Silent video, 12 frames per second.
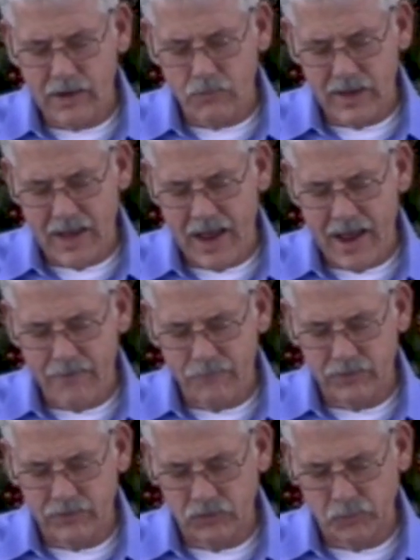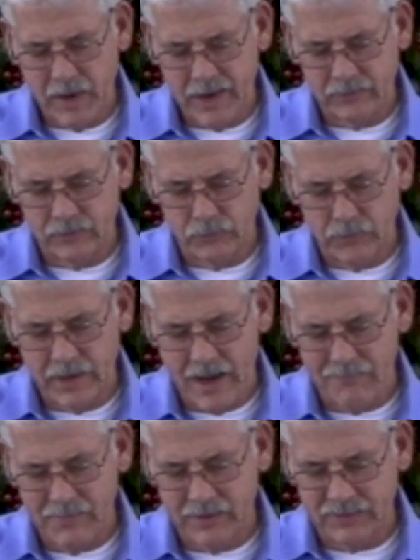that we have with this passage would
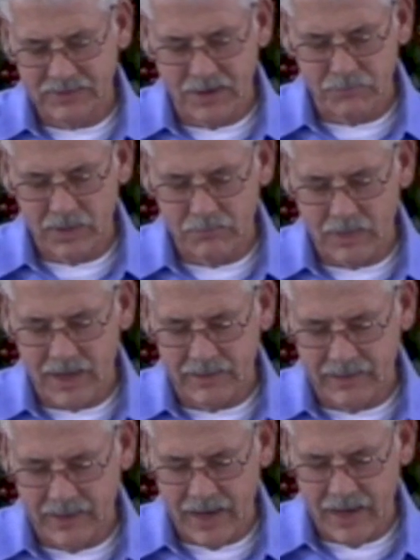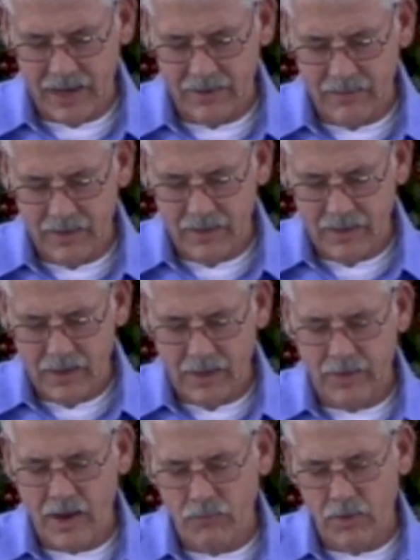not be a stumbling block today,
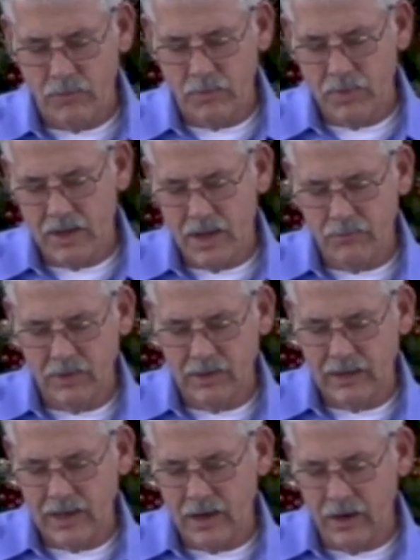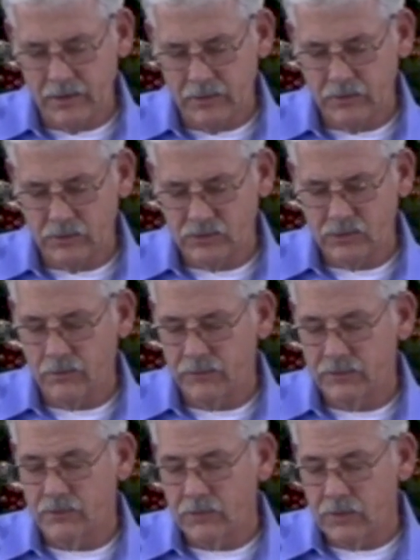and that we would be able to get under the
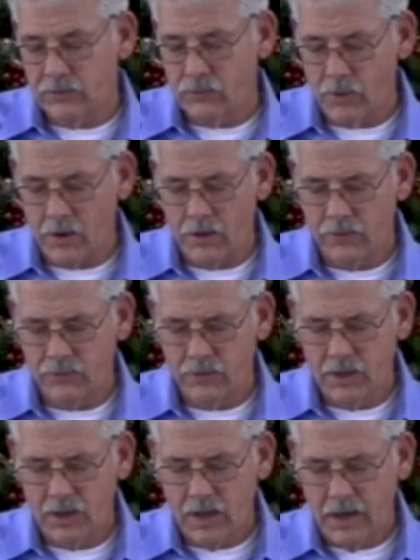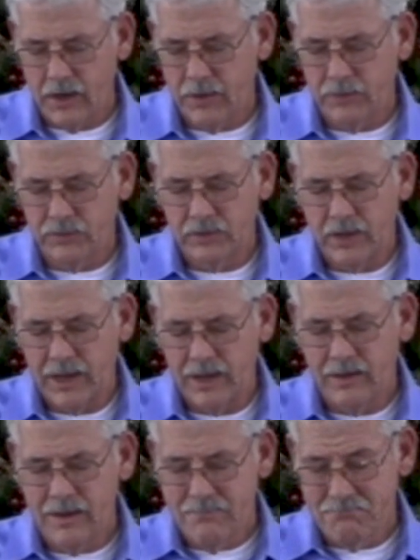surface of these words,
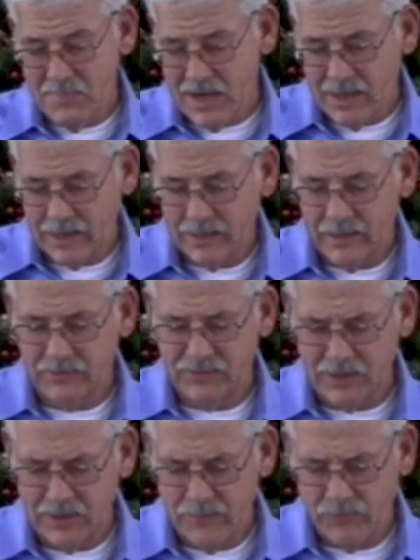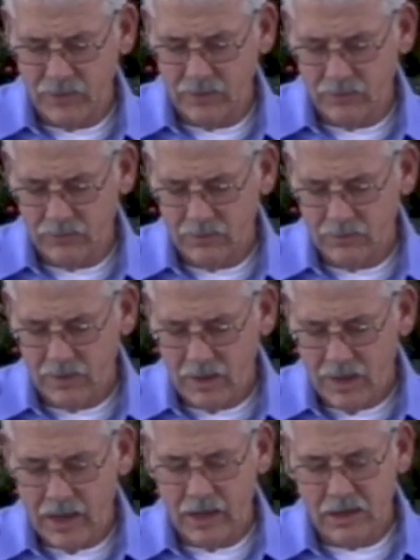understand meaning and significance,
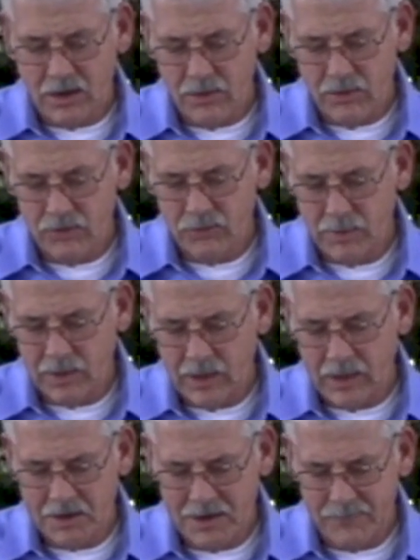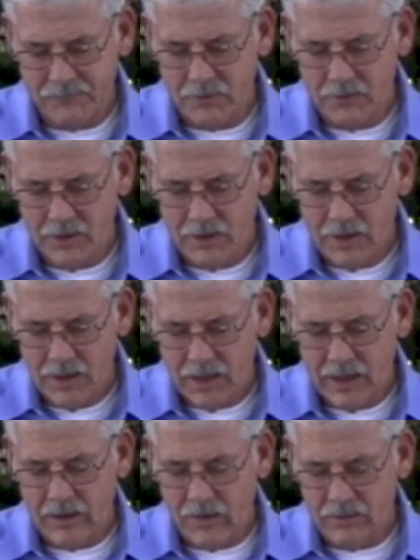encouragement and comfort,
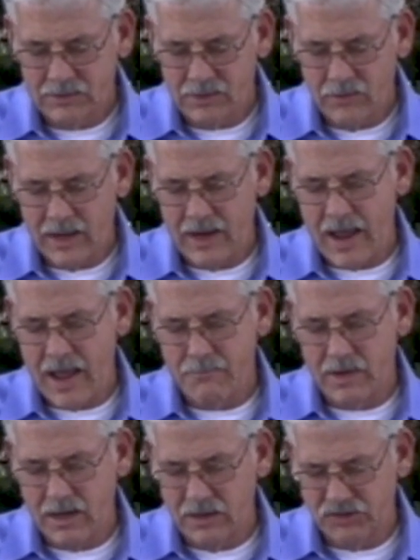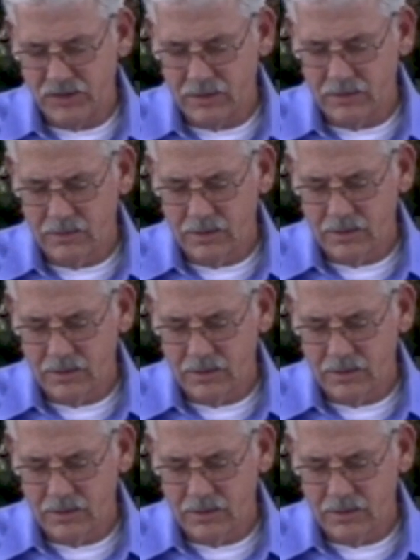and also an admonition